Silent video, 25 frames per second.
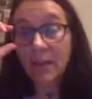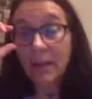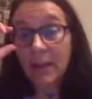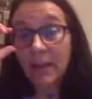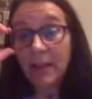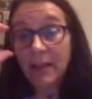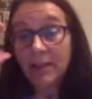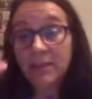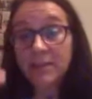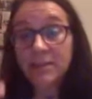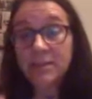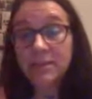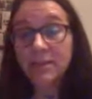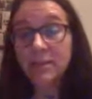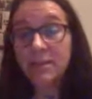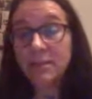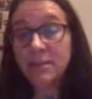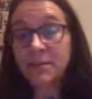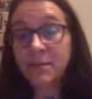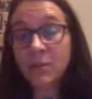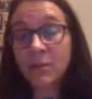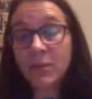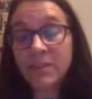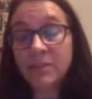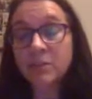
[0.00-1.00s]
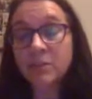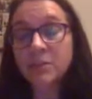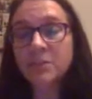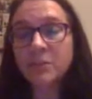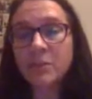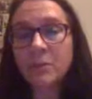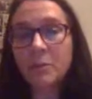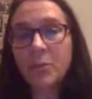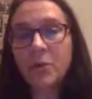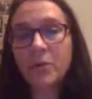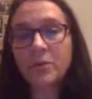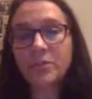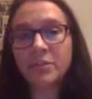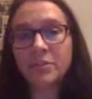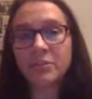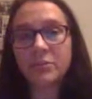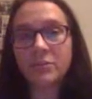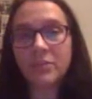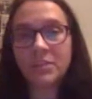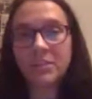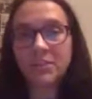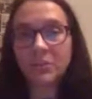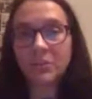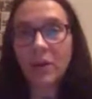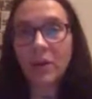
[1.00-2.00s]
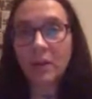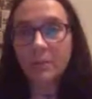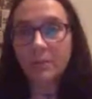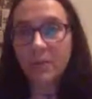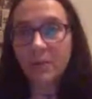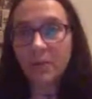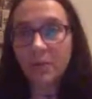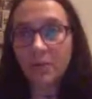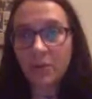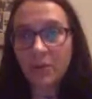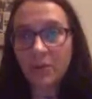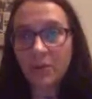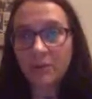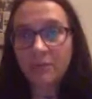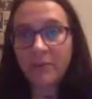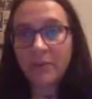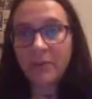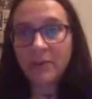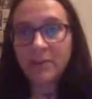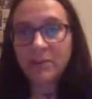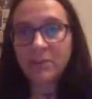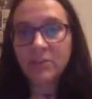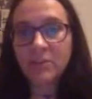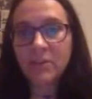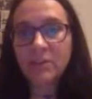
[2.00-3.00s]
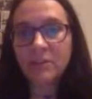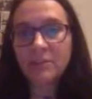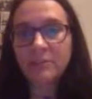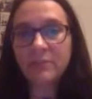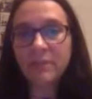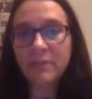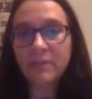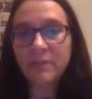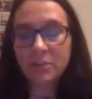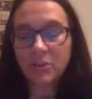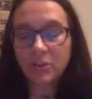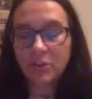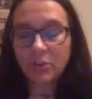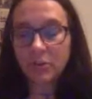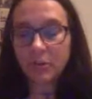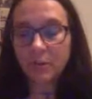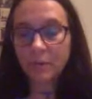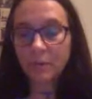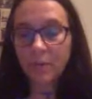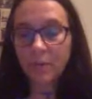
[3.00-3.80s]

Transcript: and so it's also important to describe the universe relevant to